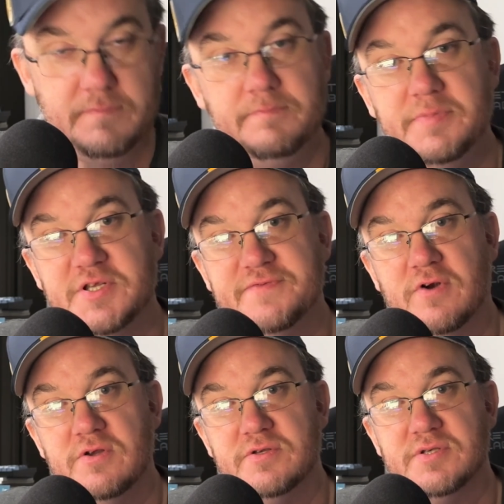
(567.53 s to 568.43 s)
But as
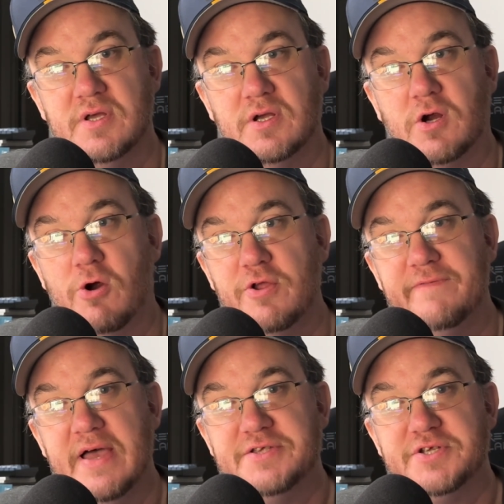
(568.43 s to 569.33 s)
far as
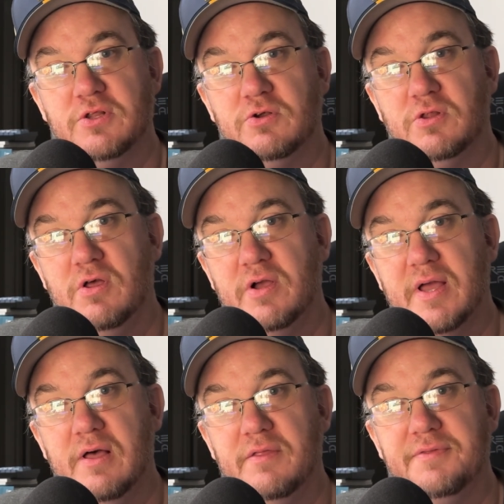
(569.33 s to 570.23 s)
cardiovascular, lung
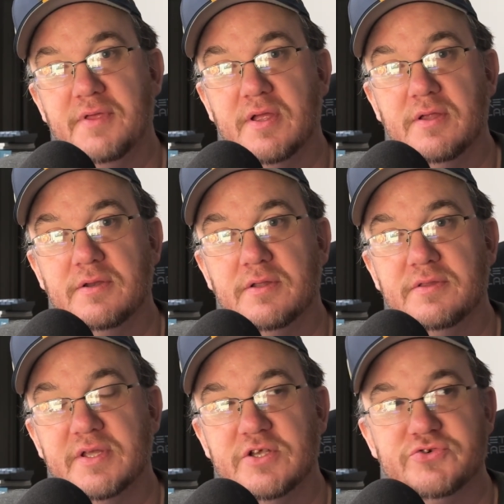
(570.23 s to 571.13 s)
health, and
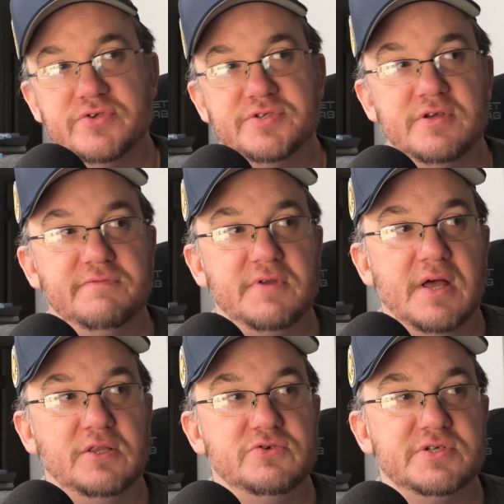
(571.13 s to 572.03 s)
the interest of
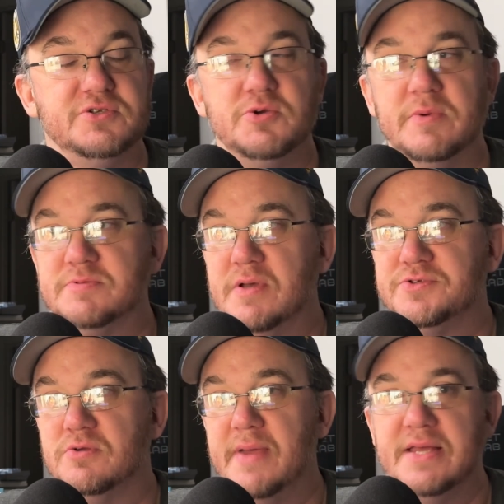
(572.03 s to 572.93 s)
not losing too much
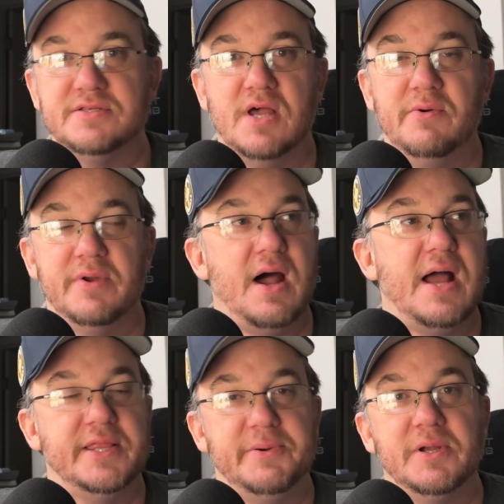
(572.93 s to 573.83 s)
muscle mass, I would
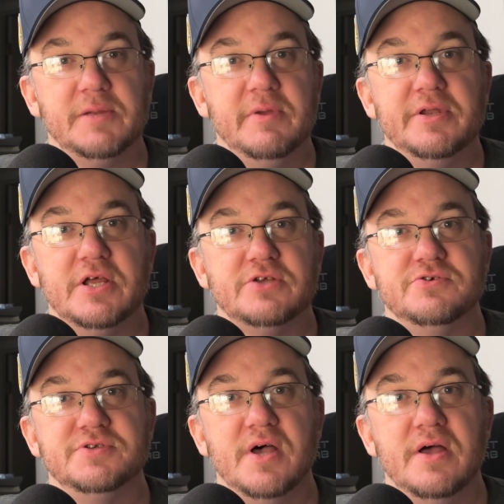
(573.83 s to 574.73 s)
highly recommend
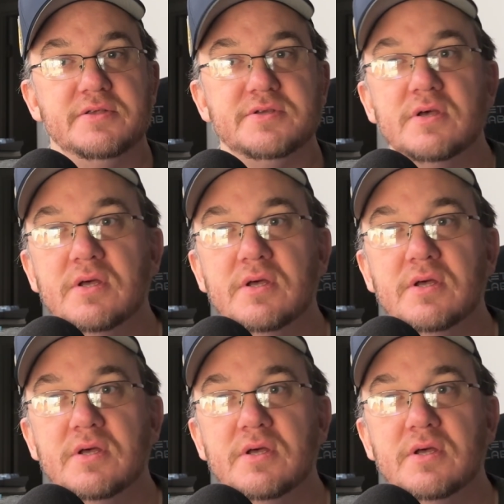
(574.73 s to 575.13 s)
exercise.